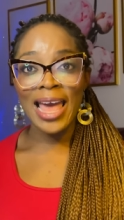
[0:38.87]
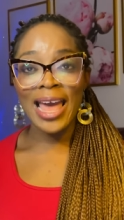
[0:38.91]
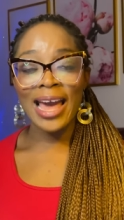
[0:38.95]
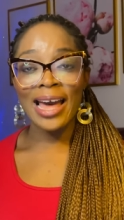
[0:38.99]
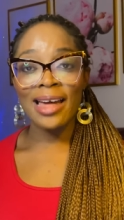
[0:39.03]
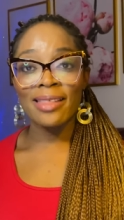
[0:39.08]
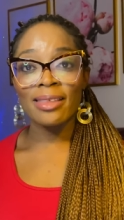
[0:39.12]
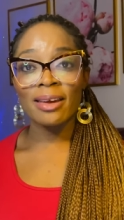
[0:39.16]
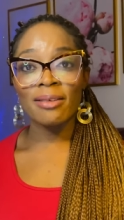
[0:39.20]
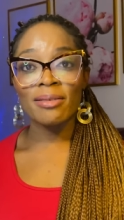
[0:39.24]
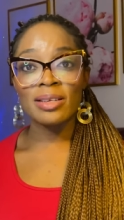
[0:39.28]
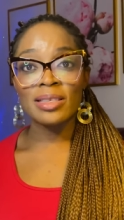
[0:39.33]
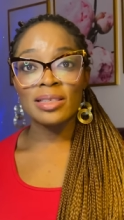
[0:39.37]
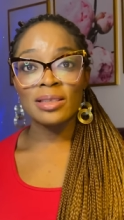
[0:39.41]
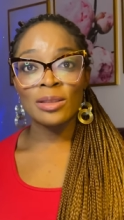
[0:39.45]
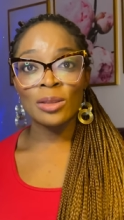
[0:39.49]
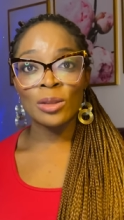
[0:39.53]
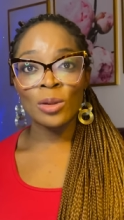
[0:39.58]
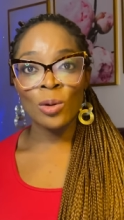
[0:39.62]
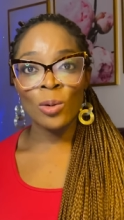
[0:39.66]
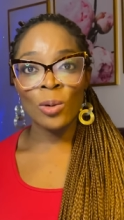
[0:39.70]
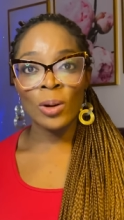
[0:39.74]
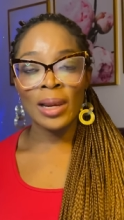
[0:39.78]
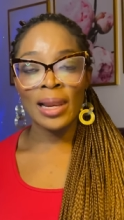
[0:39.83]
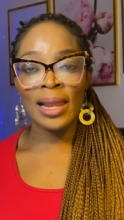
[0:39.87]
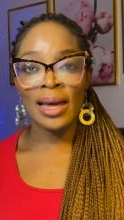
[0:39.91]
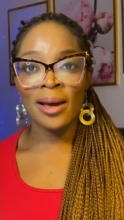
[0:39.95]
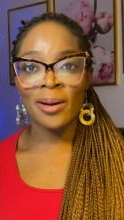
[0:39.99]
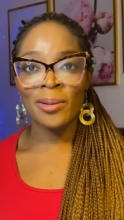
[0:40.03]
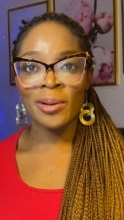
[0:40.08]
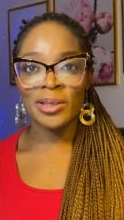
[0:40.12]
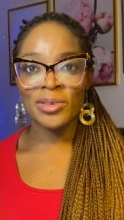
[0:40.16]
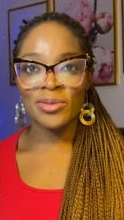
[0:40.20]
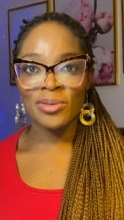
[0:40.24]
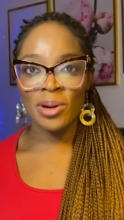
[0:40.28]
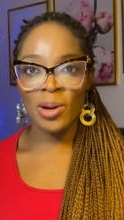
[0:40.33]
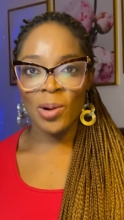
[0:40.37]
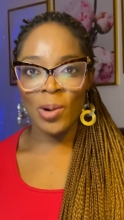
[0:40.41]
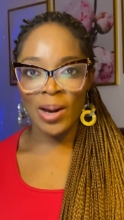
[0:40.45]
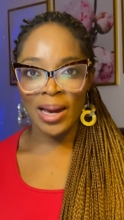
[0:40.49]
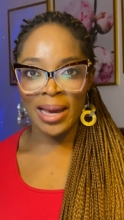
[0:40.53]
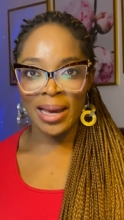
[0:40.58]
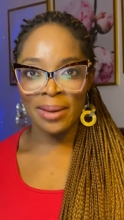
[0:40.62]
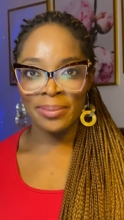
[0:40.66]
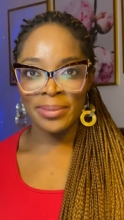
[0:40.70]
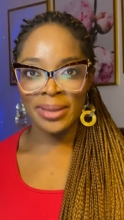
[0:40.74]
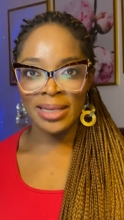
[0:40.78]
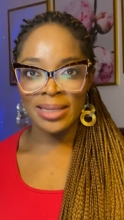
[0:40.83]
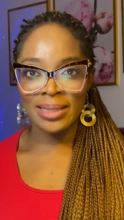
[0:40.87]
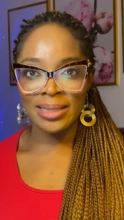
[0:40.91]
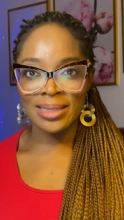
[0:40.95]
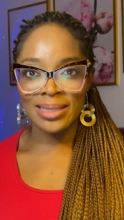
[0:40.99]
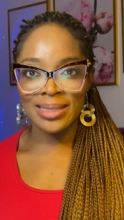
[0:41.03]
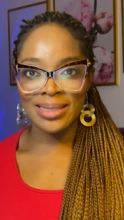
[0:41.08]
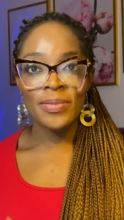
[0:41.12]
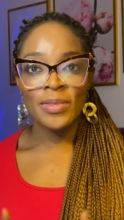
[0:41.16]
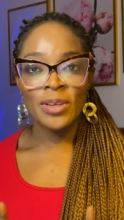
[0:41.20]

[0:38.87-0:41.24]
and there is no language requirement.